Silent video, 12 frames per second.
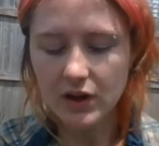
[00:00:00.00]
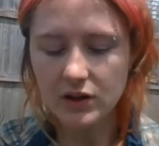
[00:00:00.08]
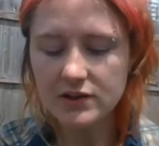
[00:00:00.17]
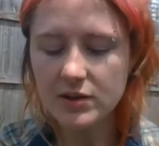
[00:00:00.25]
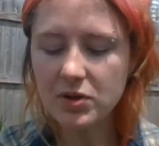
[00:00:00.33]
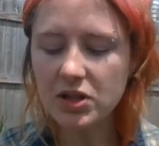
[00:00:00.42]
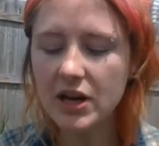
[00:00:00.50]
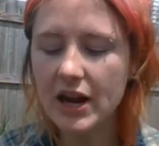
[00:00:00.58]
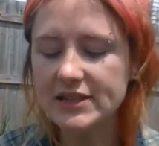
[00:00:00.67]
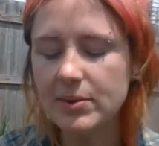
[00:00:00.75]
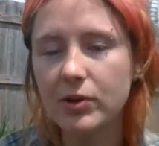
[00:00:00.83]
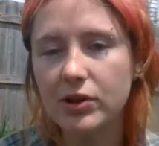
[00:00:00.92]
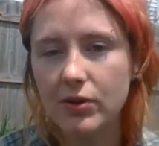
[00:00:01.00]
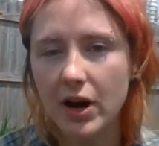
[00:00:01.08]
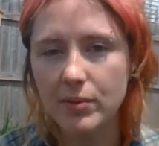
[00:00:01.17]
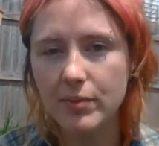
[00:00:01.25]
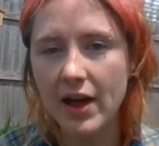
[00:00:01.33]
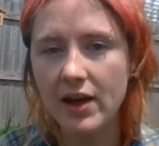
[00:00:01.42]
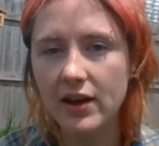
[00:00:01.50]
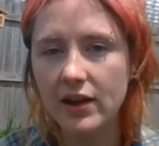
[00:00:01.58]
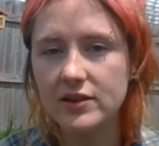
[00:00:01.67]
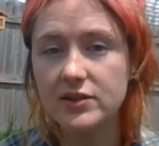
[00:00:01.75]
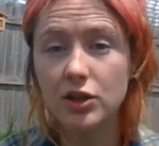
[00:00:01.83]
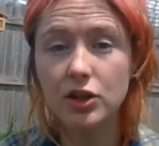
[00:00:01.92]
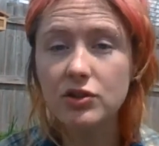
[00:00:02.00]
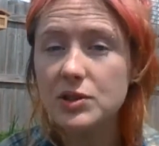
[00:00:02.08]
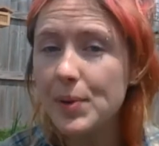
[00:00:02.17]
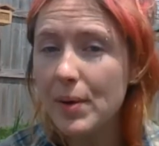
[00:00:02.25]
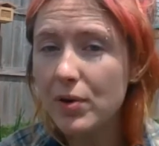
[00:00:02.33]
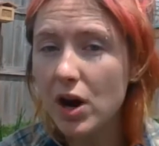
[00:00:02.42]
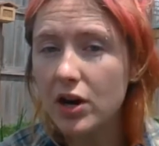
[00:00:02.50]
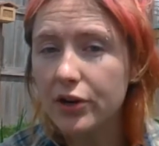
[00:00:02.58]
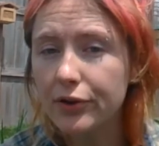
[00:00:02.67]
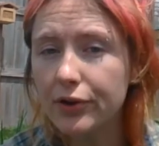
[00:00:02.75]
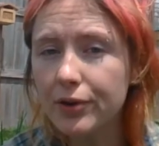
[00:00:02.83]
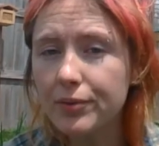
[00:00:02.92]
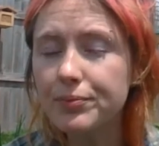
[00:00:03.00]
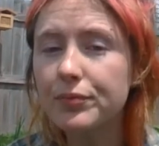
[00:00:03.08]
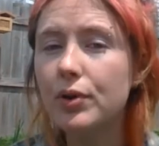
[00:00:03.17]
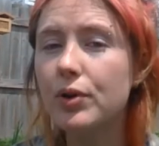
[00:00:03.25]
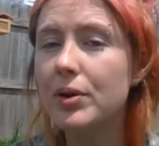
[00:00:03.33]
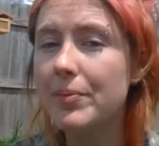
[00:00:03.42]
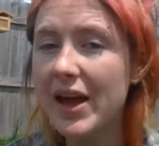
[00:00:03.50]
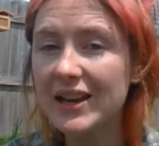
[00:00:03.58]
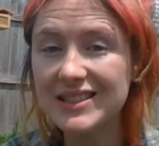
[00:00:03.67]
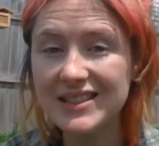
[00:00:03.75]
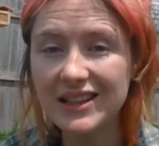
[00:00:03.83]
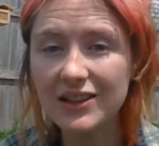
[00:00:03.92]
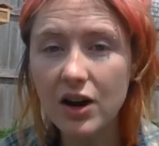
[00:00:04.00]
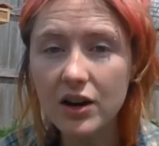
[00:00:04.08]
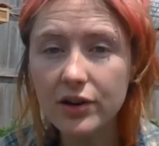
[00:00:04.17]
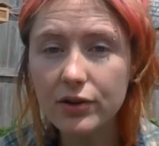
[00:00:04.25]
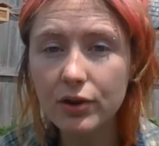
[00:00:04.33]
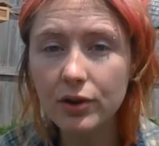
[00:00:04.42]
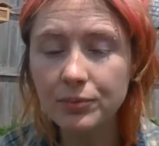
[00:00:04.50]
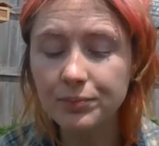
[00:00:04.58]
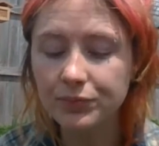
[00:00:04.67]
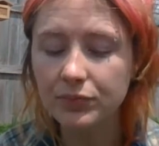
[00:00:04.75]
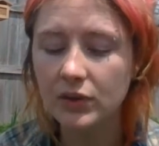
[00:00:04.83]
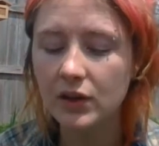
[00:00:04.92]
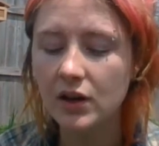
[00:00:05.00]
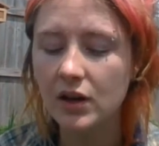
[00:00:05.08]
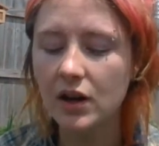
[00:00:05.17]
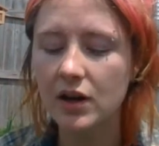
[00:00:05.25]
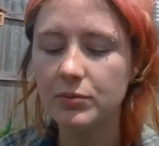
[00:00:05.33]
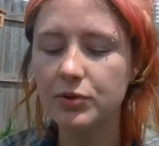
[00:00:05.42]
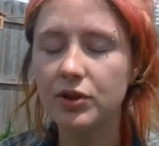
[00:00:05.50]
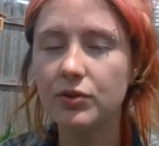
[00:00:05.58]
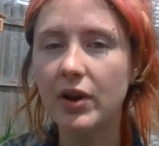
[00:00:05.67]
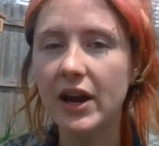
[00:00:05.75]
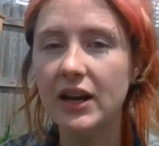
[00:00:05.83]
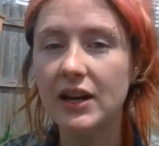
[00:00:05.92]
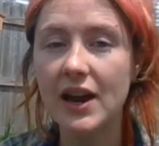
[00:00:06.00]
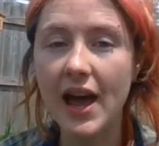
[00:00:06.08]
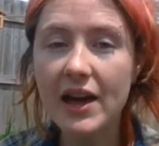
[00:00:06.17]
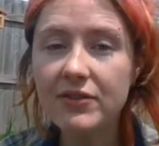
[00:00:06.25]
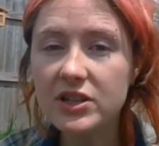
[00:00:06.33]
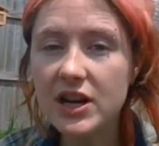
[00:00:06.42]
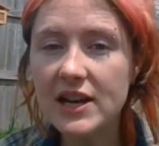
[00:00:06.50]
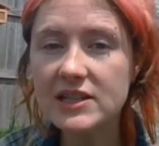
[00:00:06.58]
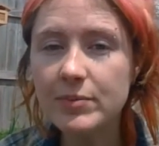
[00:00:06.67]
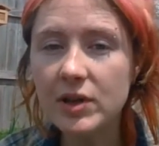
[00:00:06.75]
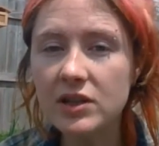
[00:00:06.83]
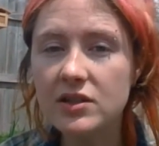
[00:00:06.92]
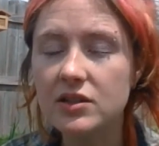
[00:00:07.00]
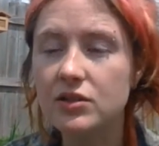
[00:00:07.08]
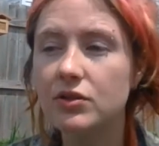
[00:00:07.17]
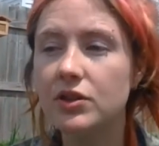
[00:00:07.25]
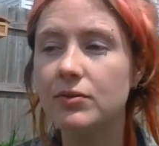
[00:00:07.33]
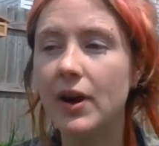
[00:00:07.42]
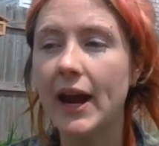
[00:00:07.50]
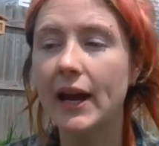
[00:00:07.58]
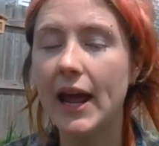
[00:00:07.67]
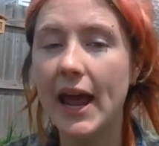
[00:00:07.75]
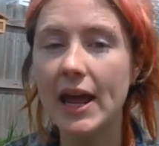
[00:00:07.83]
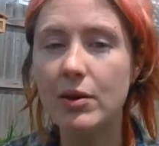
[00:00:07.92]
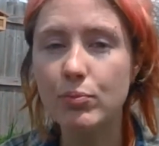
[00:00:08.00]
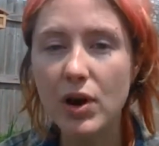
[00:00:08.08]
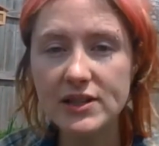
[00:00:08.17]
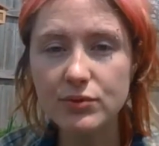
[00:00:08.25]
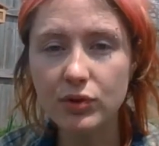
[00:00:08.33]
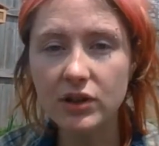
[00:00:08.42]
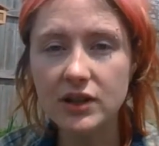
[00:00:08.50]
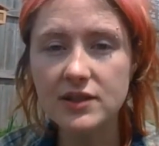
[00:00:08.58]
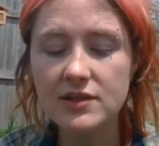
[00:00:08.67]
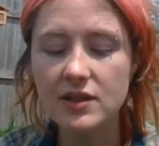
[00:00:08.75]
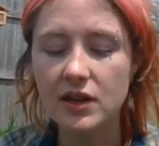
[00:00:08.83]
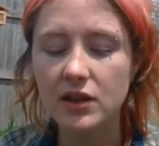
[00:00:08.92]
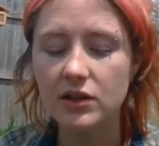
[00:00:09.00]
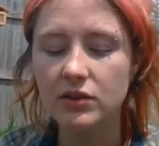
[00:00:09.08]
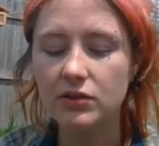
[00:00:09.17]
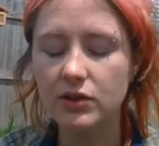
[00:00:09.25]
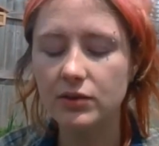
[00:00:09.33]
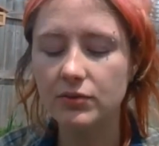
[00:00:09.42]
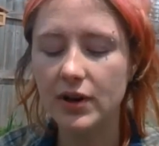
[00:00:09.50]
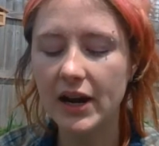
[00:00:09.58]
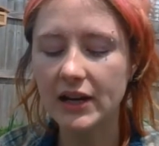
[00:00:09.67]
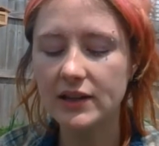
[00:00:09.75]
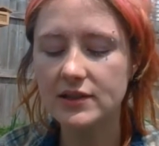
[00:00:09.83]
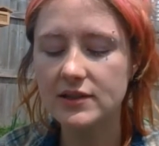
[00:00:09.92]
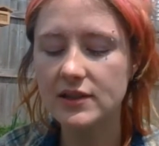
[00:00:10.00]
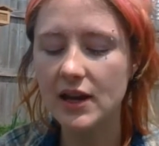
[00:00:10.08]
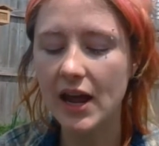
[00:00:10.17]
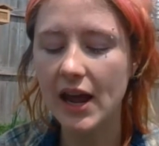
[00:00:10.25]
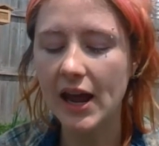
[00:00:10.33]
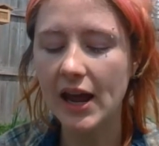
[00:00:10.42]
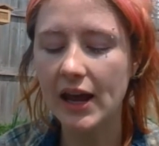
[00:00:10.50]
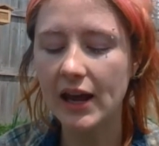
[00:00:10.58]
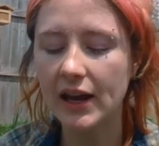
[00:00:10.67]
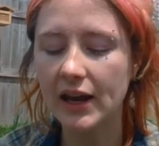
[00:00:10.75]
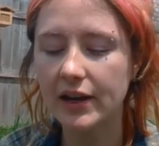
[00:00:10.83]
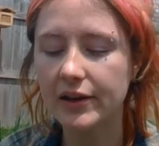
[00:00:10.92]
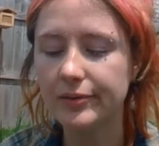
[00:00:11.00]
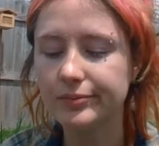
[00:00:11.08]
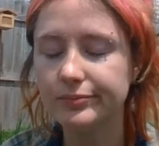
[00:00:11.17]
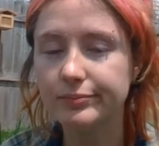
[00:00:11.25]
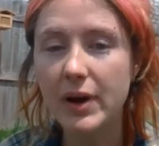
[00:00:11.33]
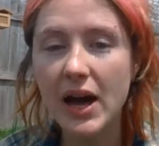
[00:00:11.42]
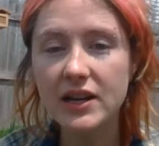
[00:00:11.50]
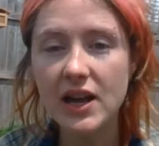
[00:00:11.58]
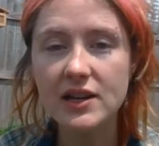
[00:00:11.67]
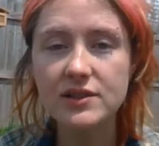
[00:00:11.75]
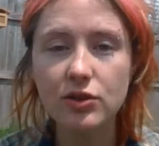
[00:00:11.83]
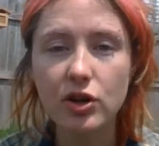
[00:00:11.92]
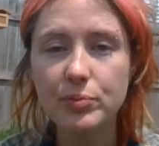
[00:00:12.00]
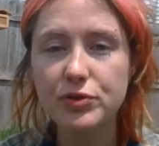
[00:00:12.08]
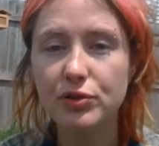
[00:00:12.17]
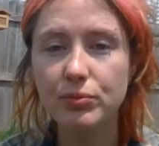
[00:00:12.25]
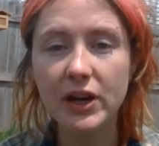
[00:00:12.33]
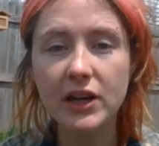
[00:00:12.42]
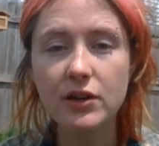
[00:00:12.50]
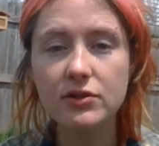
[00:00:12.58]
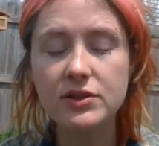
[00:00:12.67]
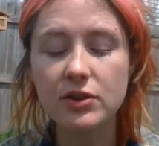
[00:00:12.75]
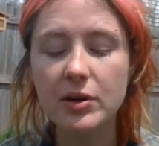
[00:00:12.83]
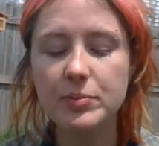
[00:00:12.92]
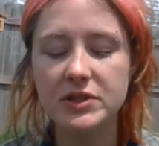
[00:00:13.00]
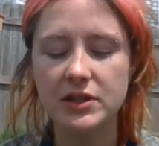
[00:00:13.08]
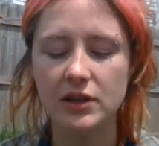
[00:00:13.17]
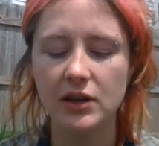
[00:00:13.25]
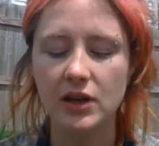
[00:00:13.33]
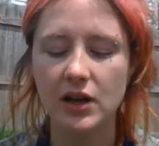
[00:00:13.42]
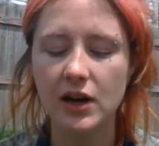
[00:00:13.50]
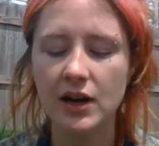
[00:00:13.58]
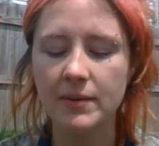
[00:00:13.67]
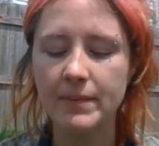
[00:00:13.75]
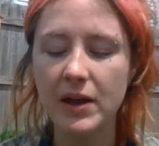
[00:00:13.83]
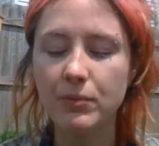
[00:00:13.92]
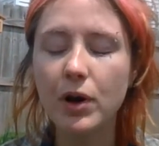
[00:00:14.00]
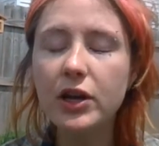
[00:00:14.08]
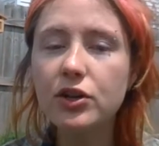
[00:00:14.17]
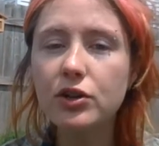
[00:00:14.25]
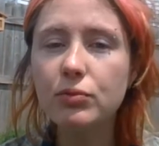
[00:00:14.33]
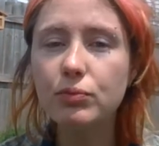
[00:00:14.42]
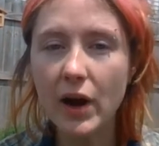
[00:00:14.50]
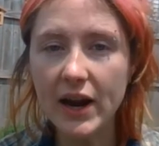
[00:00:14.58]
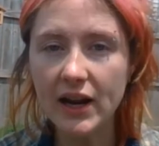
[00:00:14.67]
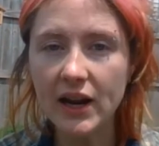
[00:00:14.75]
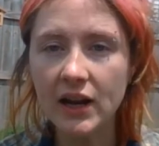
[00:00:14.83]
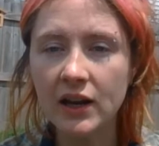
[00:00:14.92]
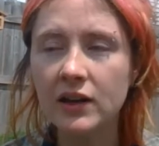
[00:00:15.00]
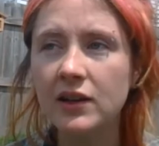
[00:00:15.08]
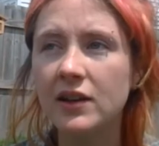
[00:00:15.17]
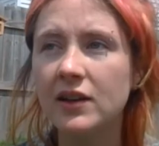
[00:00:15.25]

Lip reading: something that I typically recommend is a newspaper article or a magazine article. You can write an advertisement, you can write a press release, you can write a podcast script or radio script, and what you're writing